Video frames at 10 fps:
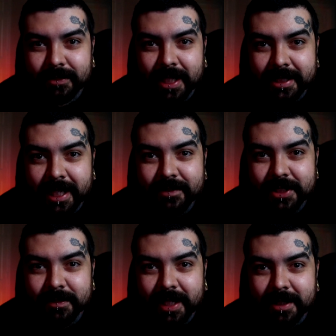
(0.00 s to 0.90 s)
and gave
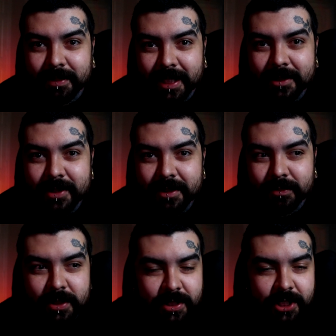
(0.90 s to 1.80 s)
us money to play with
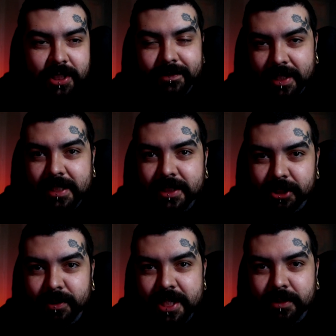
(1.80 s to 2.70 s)
was just for that
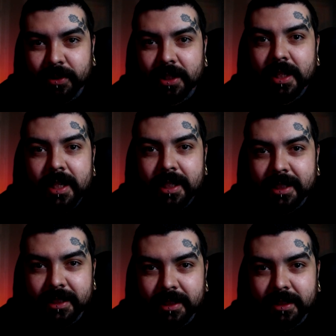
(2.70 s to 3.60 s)
situation where
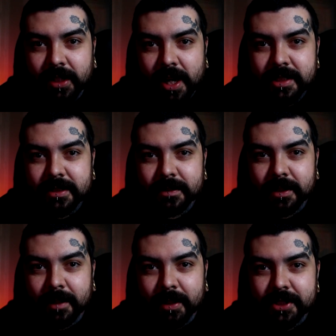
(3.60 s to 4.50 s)
he lost
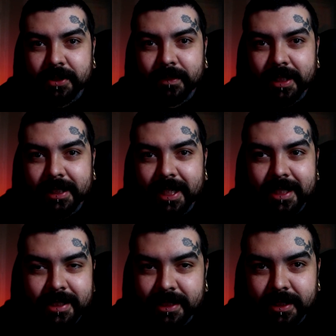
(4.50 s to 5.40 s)
a bunch of money
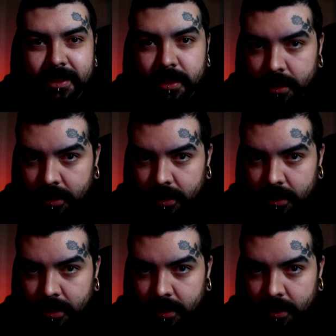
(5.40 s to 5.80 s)
and needed